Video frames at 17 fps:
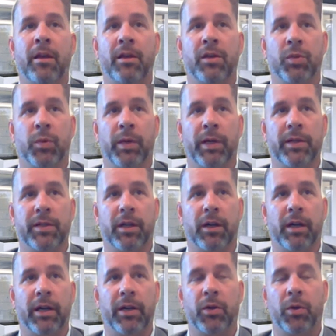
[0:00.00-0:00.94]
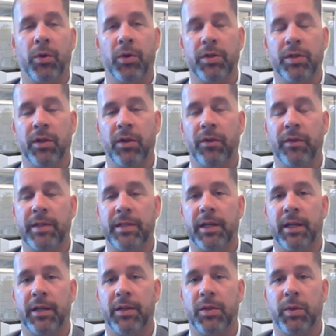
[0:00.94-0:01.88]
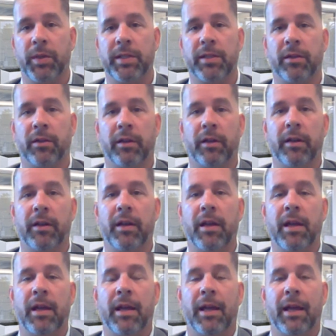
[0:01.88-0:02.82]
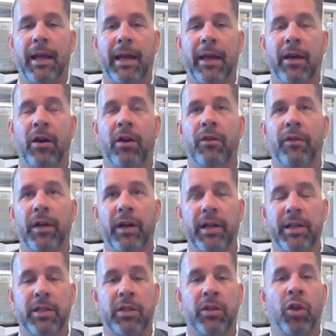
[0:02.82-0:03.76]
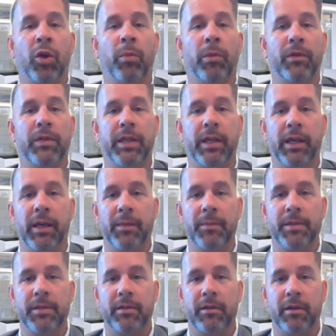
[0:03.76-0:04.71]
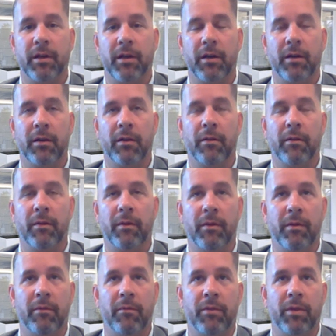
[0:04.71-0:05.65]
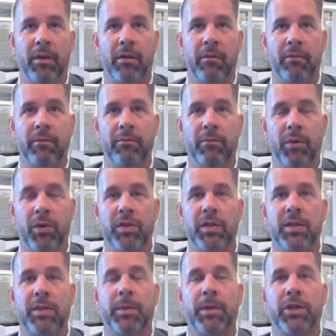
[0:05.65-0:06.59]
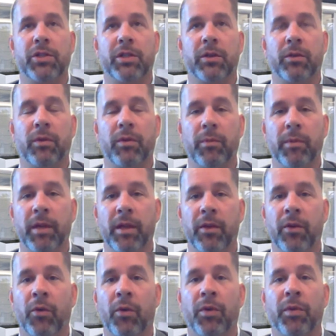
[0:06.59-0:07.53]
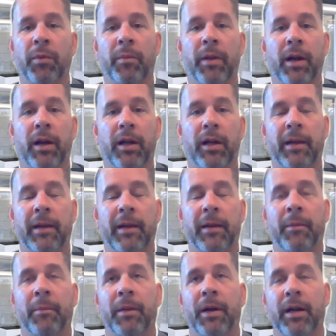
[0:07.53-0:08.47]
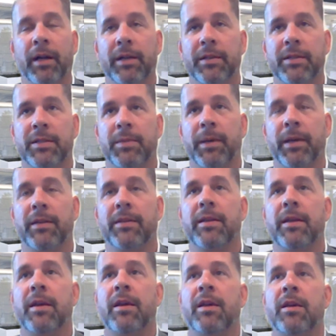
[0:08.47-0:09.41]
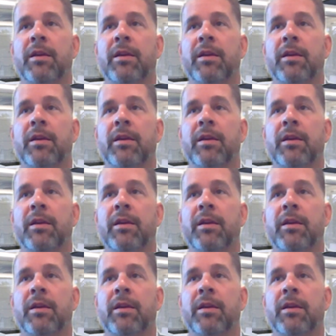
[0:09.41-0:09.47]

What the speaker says: as well as our headquarters in Novazzano, Switzerland, and our various global teams, and most especially with me, the North America, Latin American space.